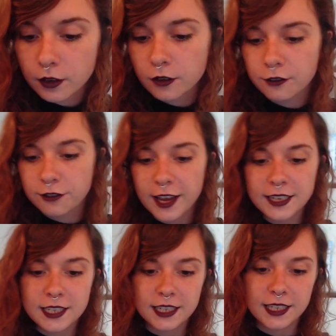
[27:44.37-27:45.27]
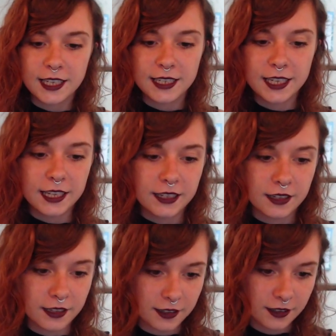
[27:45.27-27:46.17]
Find it he did,
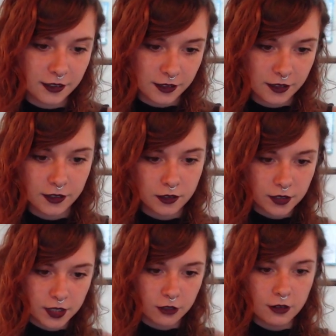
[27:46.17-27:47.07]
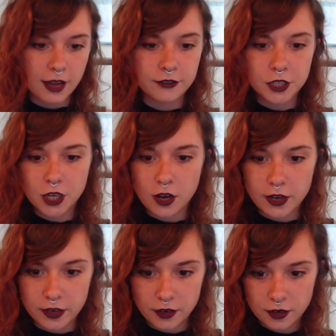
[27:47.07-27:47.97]
soon after
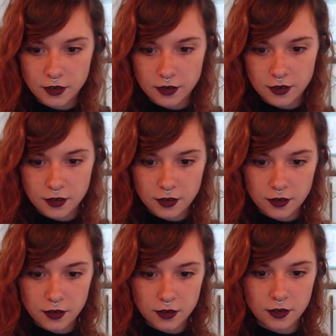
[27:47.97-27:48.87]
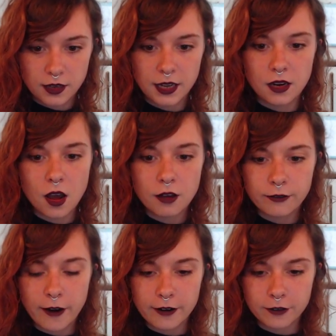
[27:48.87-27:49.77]
dawn, and not
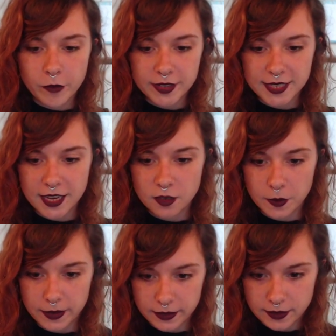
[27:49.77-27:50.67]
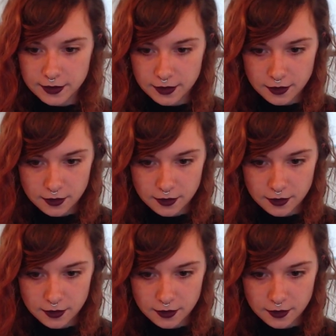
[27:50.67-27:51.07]
far from the sand pits.